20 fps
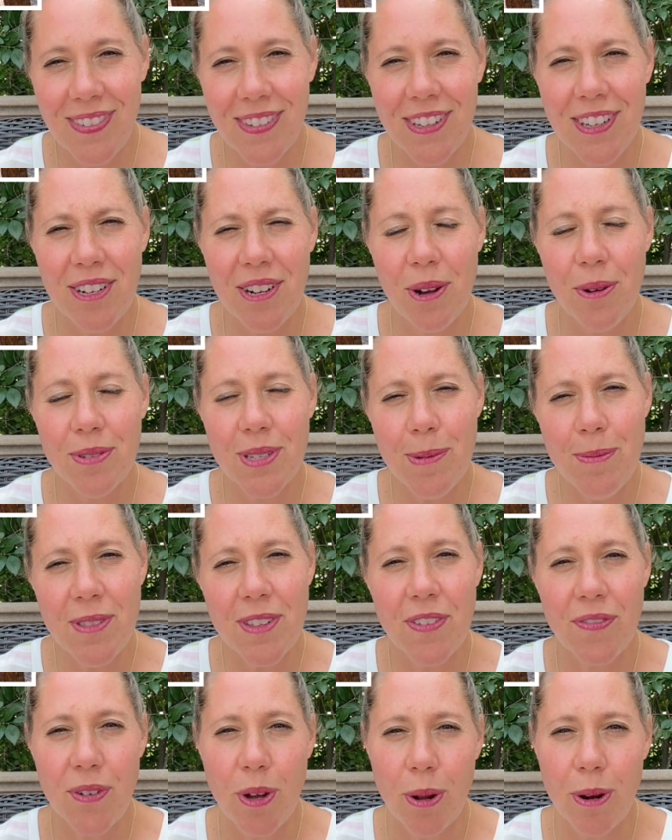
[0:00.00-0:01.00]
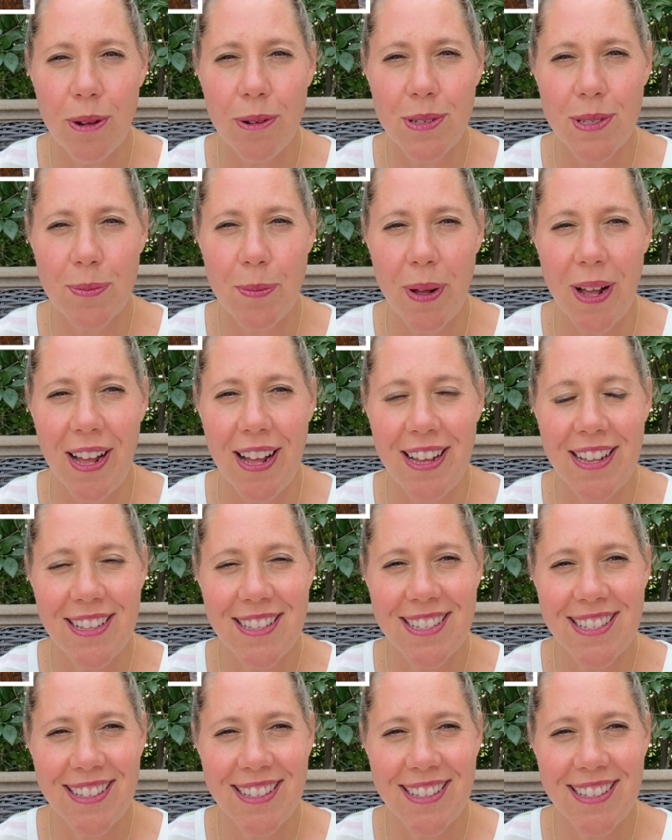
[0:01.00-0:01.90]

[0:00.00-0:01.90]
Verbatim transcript: You know, some of the photo spots